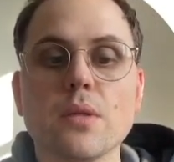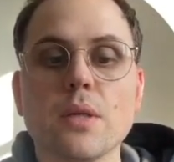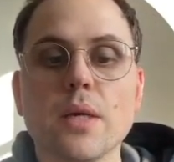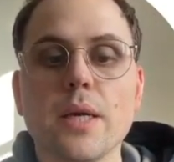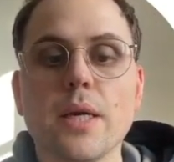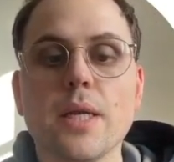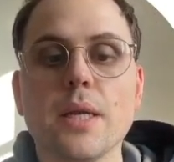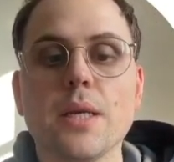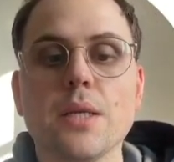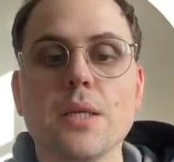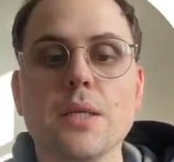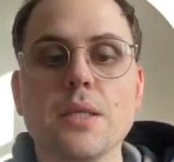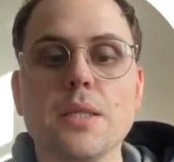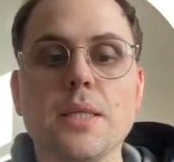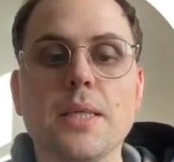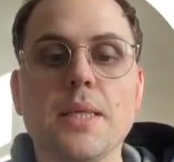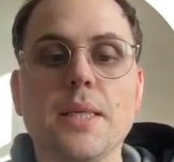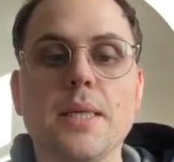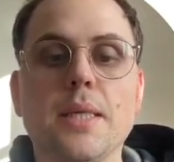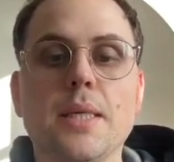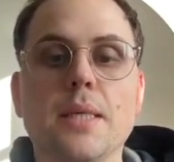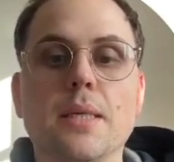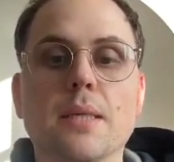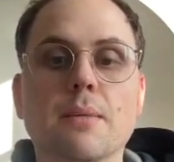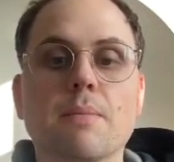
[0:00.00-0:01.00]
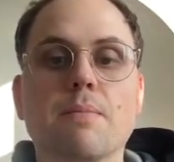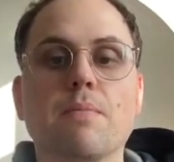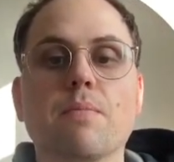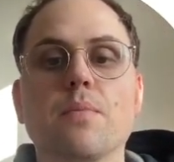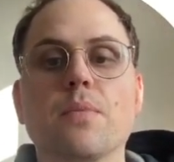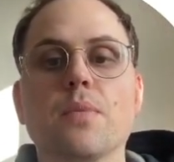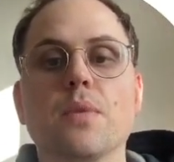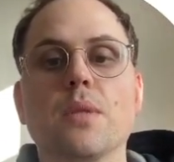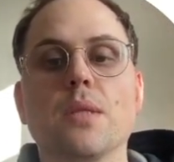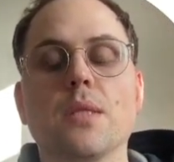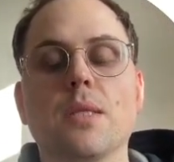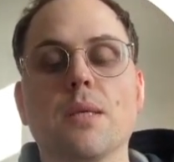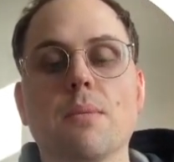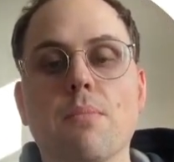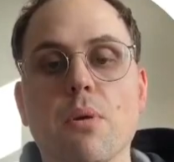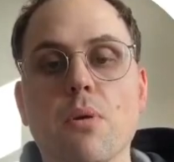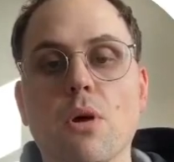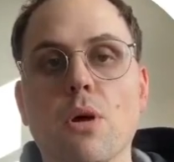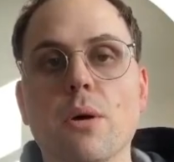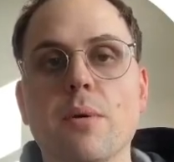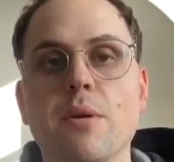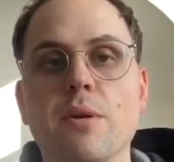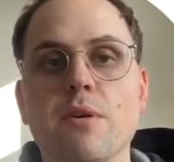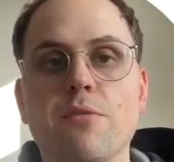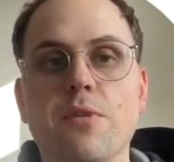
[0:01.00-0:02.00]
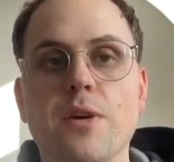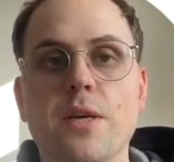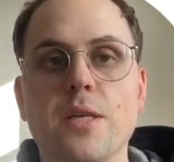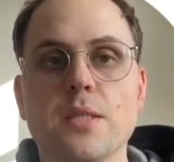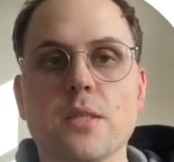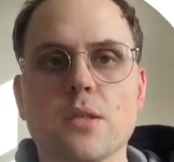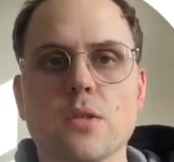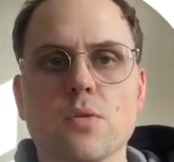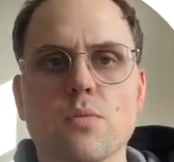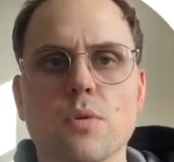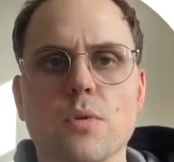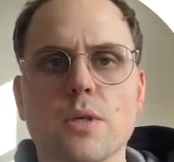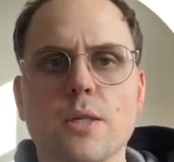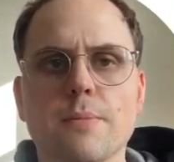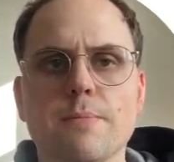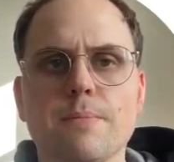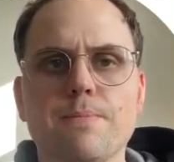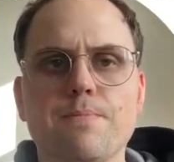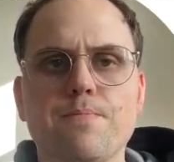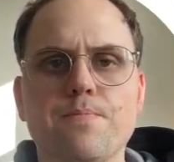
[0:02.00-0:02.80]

in the deployment phase as well.